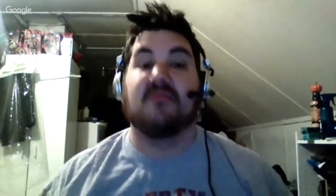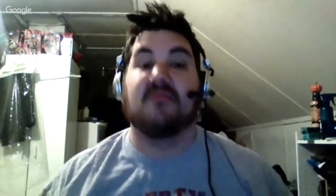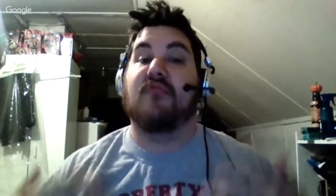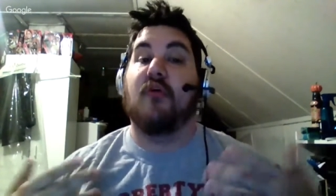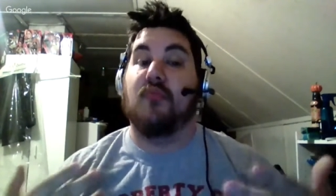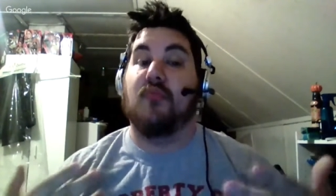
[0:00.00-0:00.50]
the
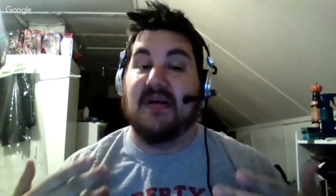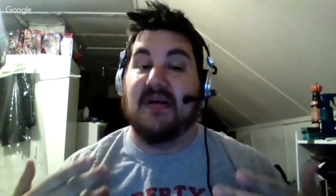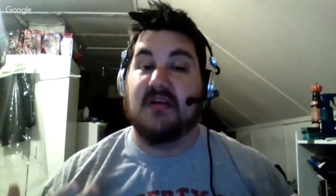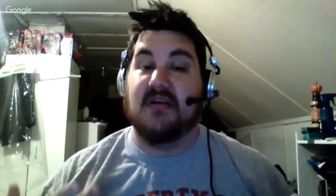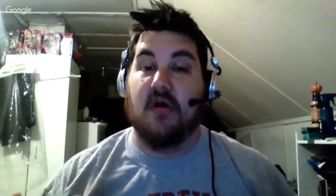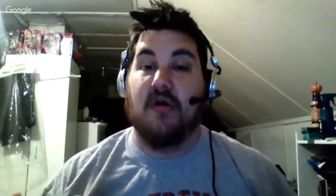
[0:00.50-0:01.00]
Pro
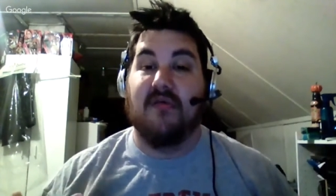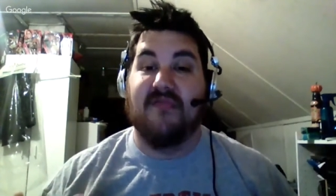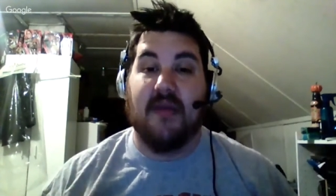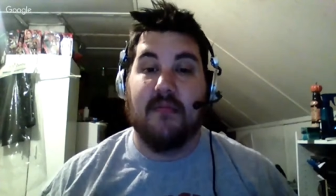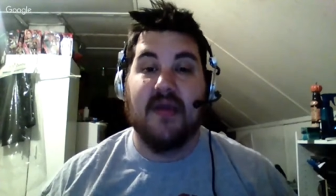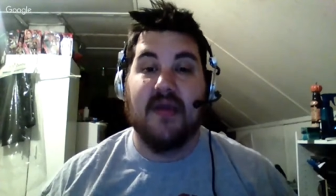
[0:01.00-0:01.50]
Wrestling Hall of
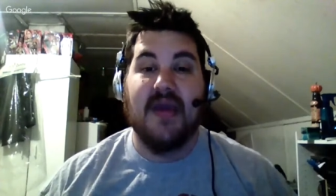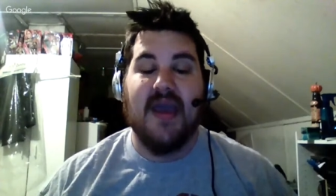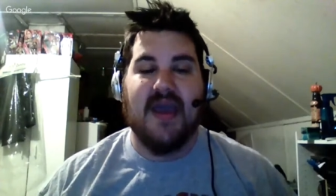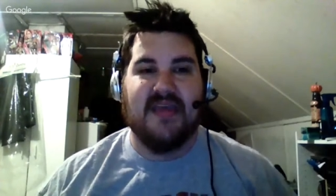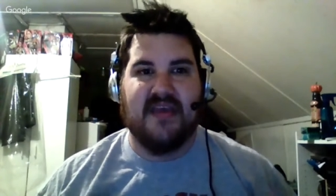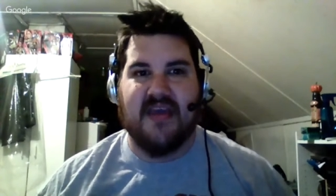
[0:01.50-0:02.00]
Fame,
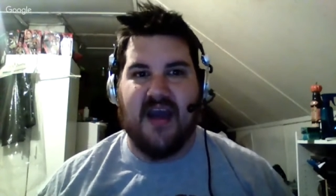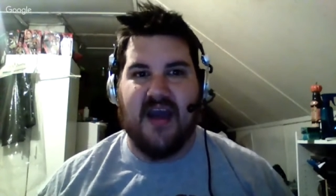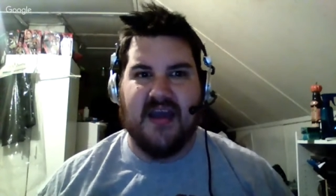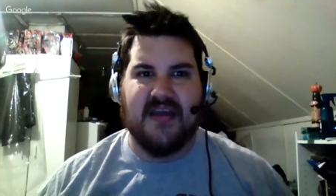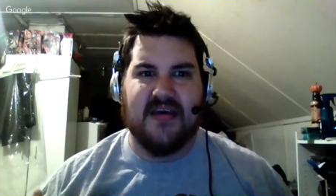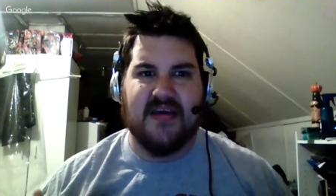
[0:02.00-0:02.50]
and they
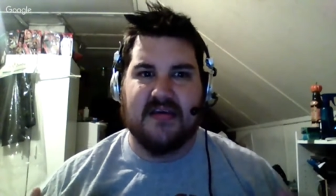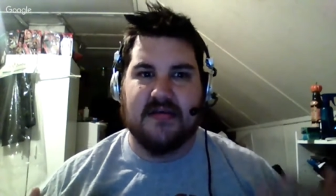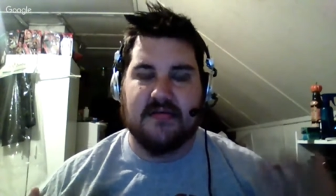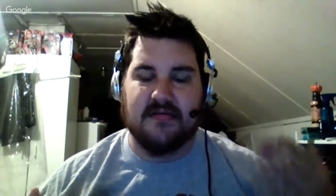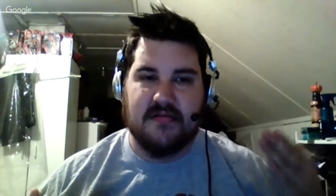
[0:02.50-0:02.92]
kind of